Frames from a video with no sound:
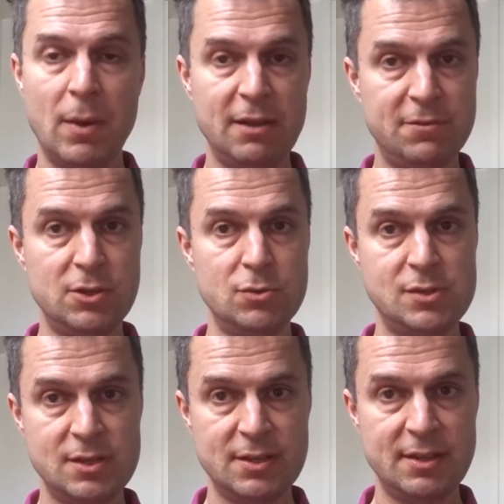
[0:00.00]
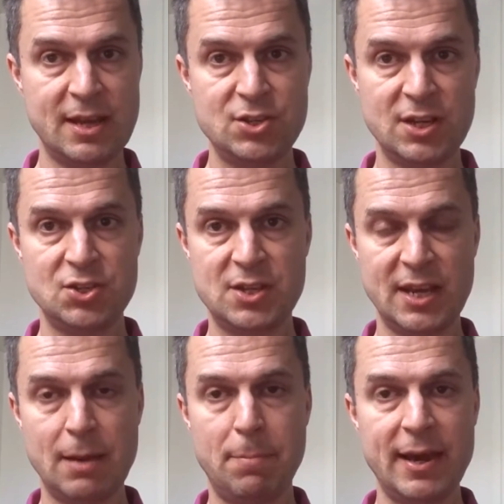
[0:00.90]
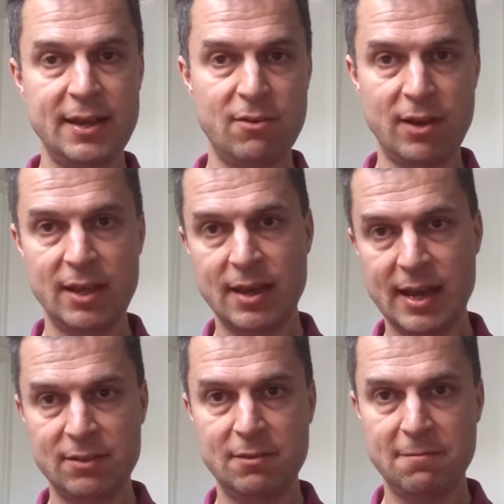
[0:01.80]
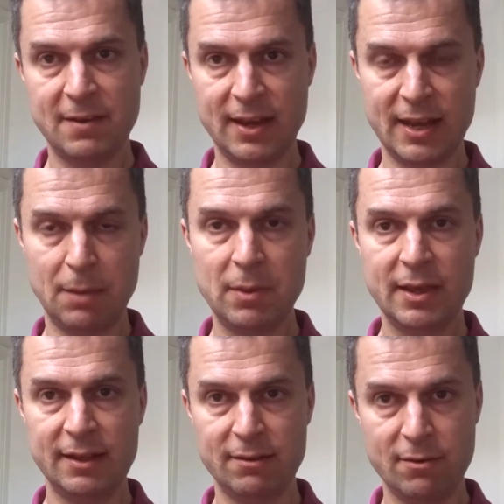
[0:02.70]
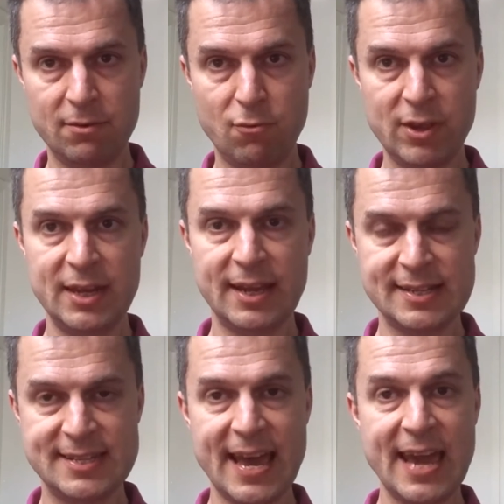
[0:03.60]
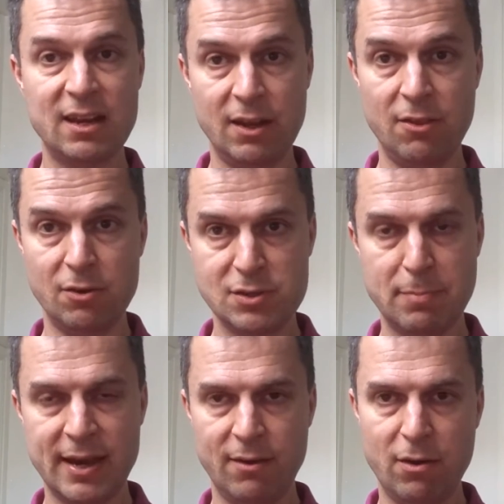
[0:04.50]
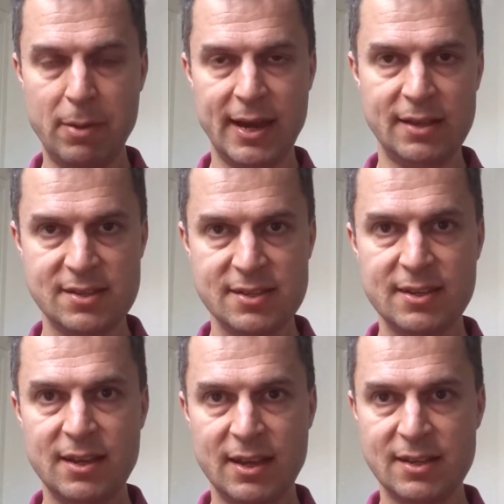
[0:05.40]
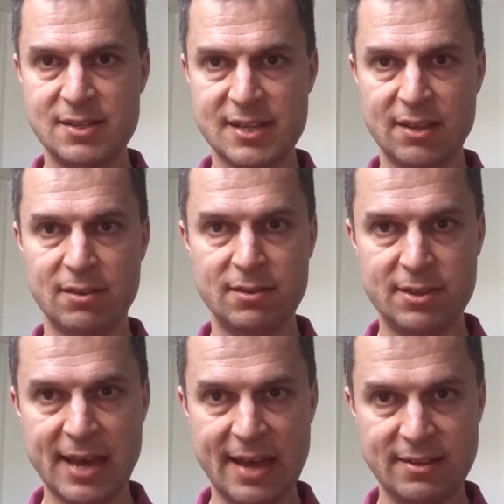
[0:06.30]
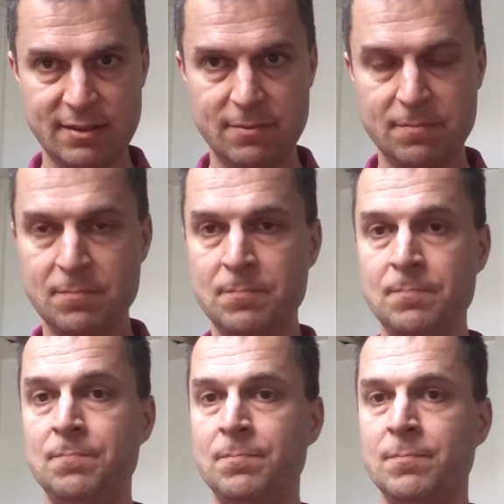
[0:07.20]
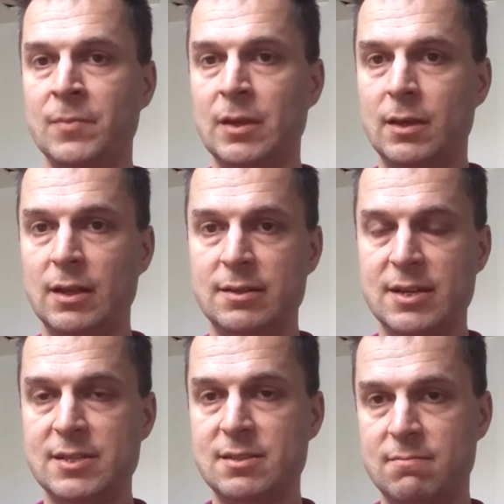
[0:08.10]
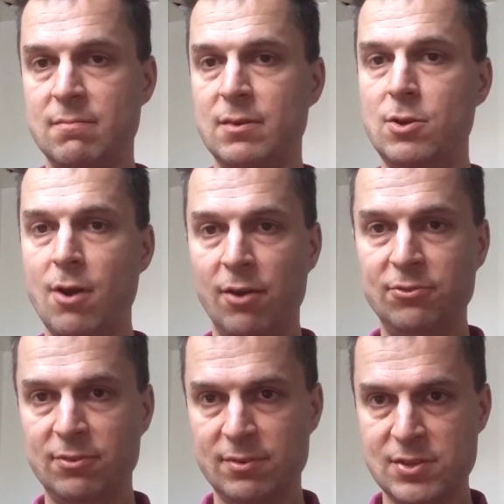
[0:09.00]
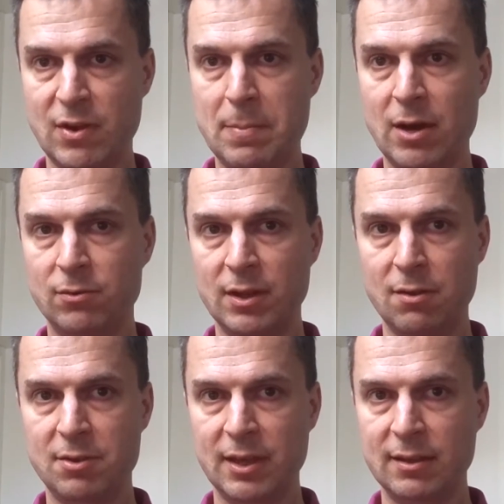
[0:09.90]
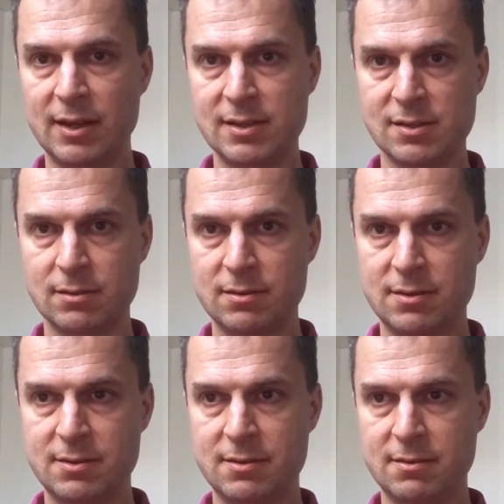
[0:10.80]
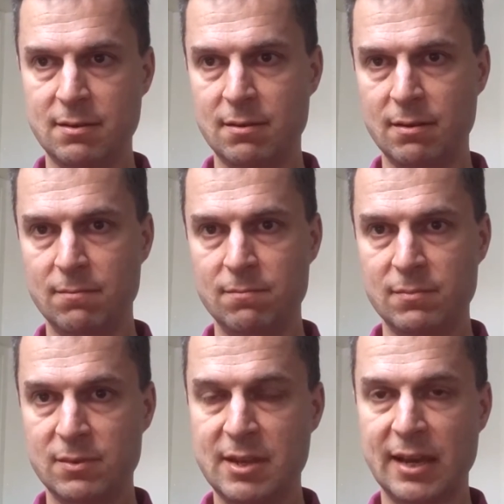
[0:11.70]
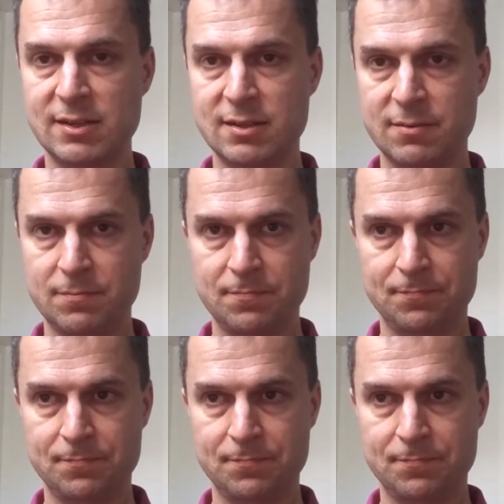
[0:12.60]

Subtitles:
But if you use --data binary at file name, it'll read exactly those binary bytes and send that. It'll just not strip out anything that isn't text.